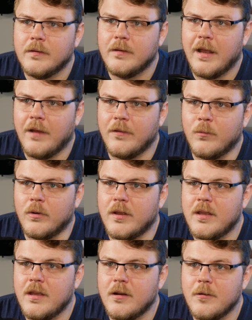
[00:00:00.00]
Now that we're
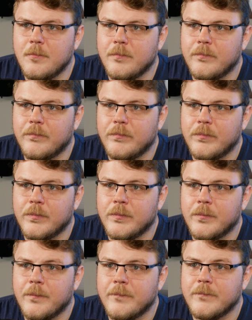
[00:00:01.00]
here,
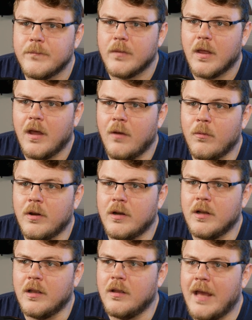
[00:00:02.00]
uh, we're
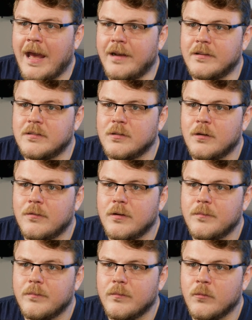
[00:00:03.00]
going to add a
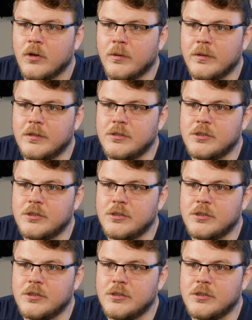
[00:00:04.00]
server. And we're going to